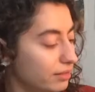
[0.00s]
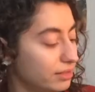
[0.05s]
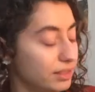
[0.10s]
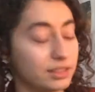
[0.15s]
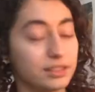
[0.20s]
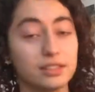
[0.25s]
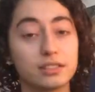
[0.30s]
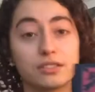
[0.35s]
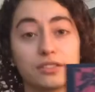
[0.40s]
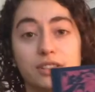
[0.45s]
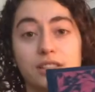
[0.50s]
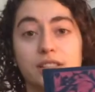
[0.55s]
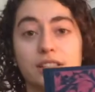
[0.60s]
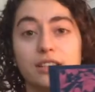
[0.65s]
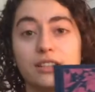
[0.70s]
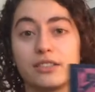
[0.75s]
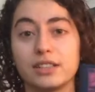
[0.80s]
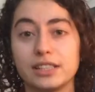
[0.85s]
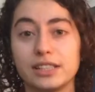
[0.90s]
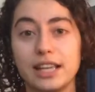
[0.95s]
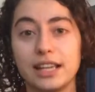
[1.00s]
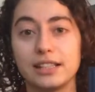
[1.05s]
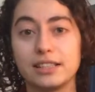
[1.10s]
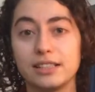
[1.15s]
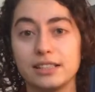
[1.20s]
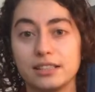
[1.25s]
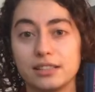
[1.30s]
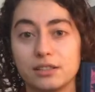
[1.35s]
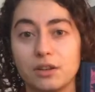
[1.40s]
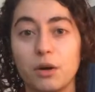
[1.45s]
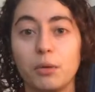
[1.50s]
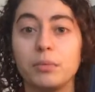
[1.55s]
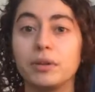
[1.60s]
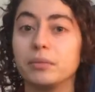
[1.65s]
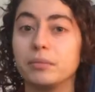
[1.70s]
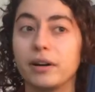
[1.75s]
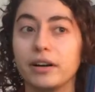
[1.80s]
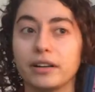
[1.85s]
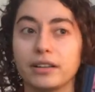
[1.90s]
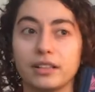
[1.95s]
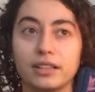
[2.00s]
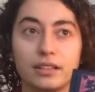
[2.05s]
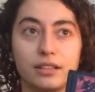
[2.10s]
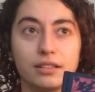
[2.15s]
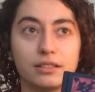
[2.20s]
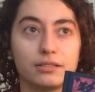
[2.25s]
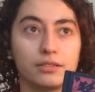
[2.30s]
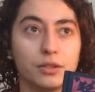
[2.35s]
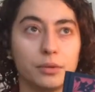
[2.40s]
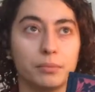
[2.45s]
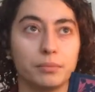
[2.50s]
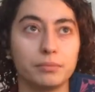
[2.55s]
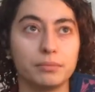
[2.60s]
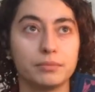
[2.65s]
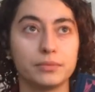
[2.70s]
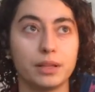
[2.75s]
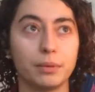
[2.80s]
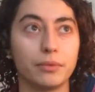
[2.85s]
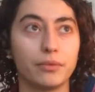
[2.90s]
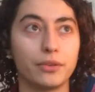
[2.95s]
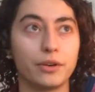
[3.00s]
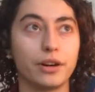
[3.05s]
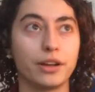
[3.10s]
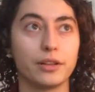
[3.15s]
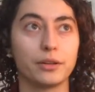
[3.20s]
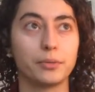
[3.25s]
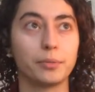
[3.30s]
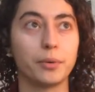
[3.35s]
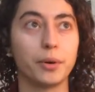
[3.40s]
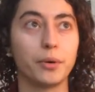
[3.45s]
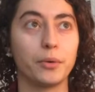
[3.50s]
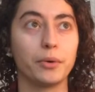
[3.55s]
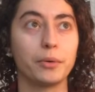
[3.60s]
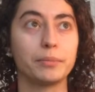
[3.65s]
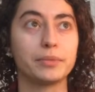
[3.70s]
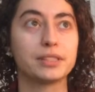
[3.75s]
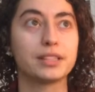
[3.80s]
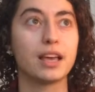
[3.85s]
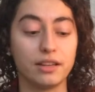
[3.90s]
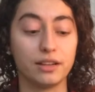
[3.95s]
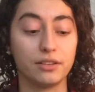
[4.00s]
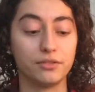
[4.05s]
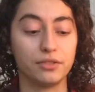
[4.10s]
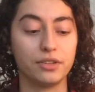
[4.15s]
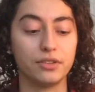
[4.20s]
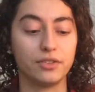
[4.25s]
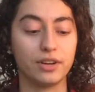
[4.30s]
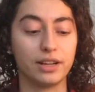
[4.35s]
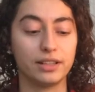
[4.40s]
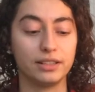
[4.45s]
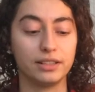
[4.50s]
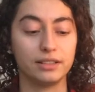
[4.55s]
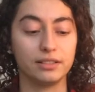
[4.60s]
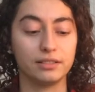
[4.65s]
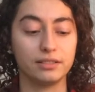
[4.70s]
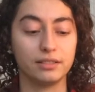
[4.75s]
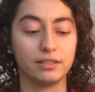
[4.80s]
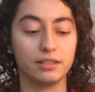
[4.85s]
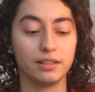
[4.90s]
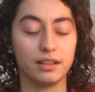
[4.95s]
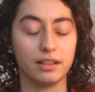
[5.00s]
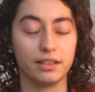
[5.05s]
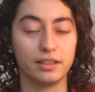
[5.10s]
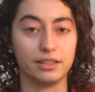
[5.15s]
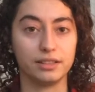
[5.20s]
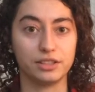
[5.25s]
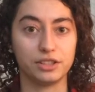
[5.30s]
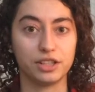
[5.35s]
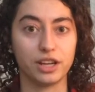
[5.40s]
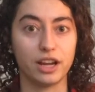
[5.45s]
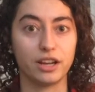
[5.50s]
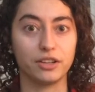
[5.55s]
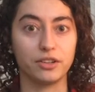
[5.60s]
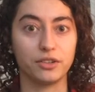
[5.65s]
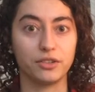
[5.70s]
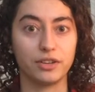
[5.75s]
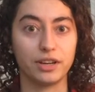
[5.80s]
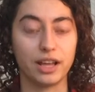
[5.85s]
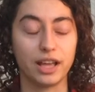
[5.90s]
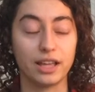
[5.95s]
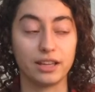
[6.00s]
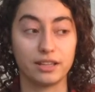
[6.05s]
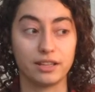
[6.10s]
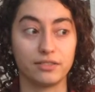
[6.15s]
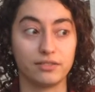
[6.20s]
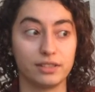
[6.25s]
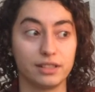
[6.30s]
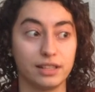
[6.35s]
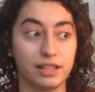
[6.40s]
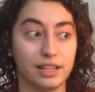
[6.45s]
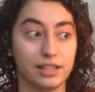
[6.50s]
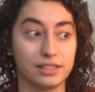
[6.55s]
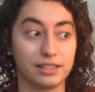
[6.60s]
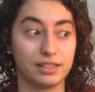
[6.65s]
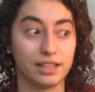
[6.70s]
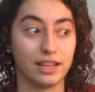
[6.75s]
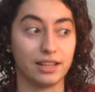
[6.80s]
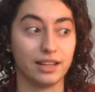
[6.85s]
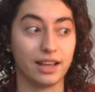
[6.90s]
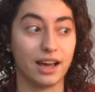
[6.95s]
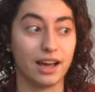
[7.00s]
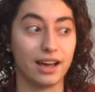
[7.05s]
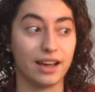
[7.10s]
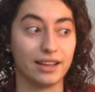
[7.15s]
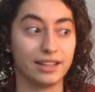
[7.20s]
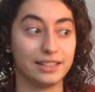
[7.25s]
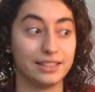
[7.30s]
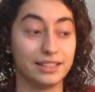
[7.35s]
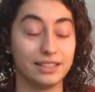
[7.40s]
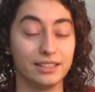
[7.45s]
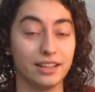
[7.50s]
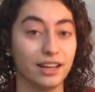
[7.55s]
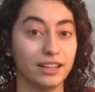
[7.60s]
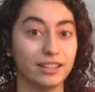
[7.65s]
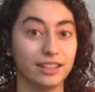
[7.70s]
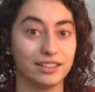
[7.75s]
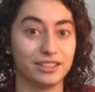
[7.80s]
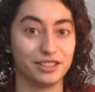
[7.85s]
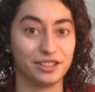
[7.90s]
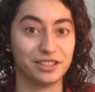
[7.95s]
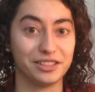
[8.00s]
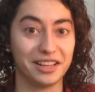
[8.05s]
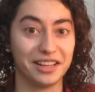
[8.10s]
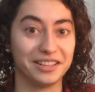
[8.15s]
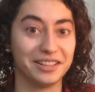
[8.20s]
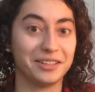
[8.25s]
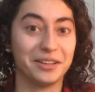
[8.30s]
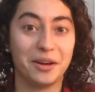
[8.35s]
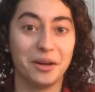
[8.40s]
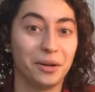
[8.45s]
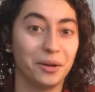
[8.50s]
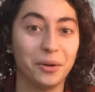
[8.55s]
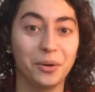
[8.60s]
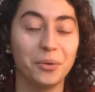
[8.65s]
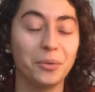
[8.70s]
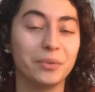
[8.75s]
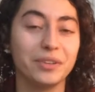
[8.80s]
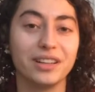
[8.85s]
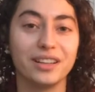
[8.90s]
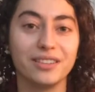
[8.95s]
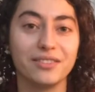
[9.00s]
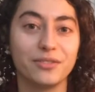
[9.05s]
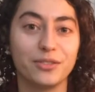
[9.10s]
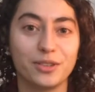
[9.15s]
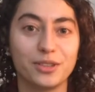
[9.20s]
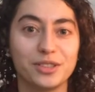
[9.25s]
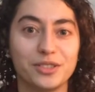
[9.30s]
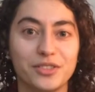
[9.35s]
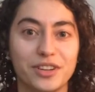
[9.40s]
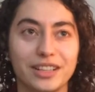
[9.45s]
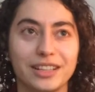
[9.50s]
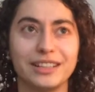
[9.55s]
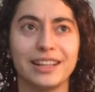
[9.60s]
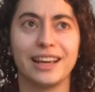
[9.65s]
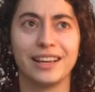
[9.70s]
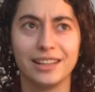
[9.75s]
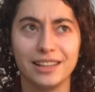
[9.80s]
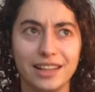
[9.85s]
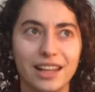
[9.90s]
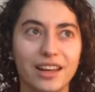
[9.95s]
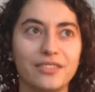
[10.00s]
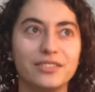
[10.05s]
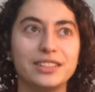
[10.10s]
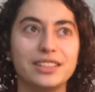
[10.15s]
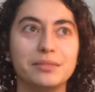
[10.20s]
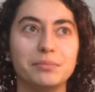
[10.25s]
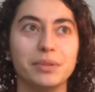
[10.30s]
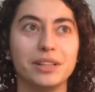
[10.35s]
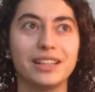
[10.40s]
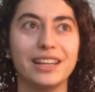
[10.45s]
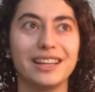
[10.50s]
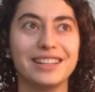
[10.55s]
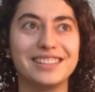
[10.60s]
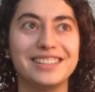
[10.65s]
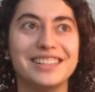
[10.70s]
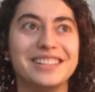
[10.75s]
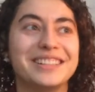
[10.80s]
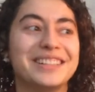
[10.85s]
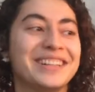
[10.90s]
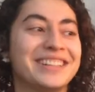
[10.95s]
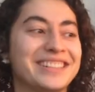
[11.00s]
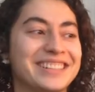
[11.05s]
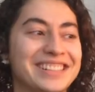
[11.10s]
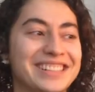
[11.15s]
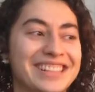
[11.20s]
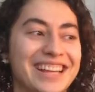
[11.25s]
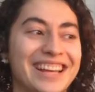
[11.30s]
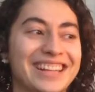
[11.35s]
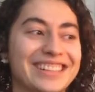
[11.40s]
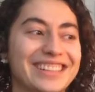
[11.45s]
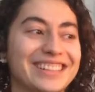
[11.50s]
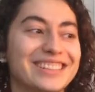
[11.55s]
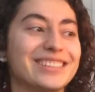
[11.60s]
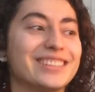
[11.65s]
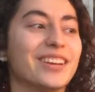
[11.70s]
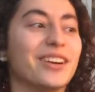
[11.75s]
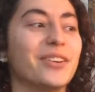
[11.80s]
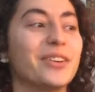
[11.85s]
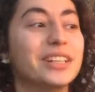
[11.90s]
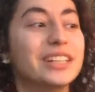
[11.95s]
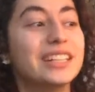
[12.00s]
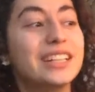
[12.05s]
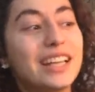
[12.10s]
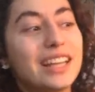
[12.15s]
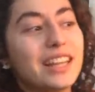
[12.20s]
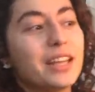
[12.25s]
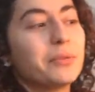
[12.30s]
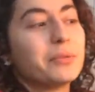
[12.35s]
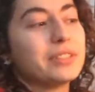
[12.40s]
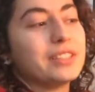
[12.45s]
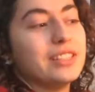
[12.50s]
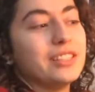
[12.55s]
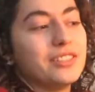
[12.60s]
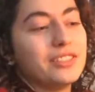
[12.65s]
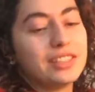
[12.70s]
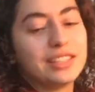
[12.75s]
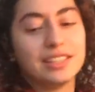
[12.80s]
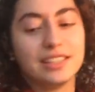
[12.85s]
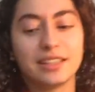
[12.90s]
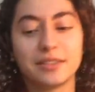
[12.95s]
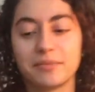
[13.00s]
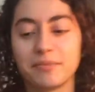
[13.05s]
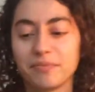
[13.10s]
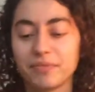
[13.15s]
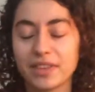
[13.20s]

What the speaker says: This is Christina Rossetti's Goblin Market and some of her other poems. I reread it this January and I realized that I did not understand it at all when I first read it. I loved it, but I didn't understand it, so that was interesting.